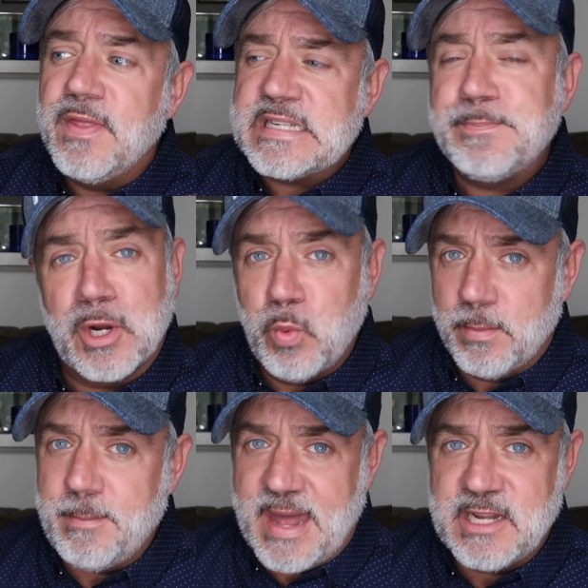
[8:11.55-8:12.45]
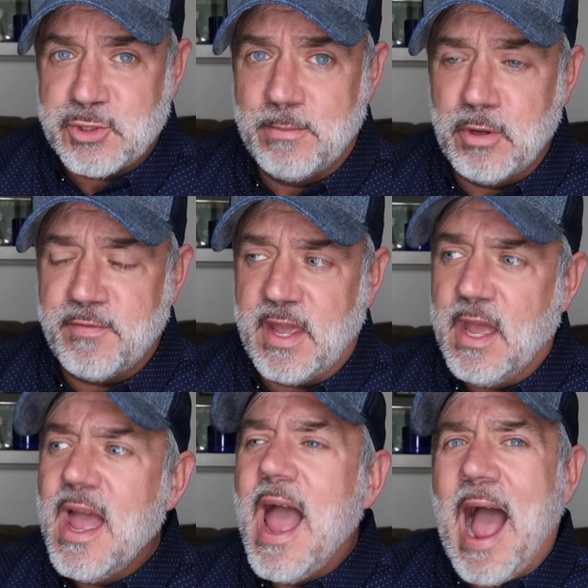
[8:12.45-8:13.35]
This book will be made into a
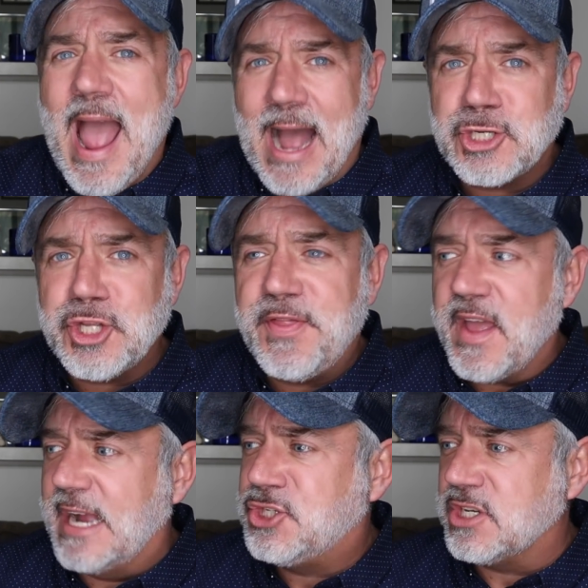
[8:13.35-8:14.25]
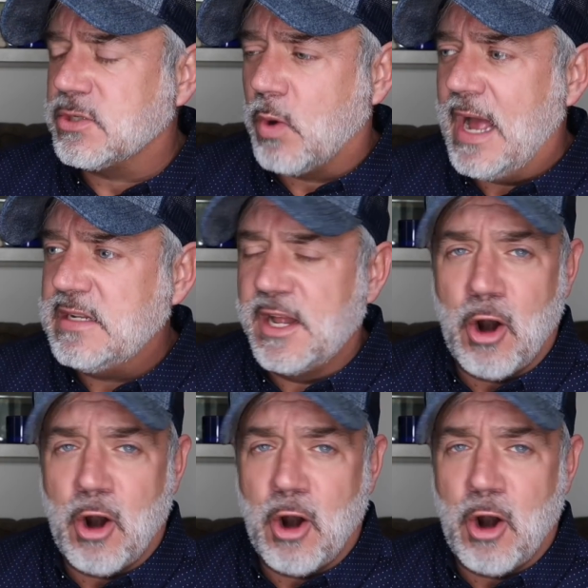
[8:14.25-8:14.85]
movie. I actually think I just read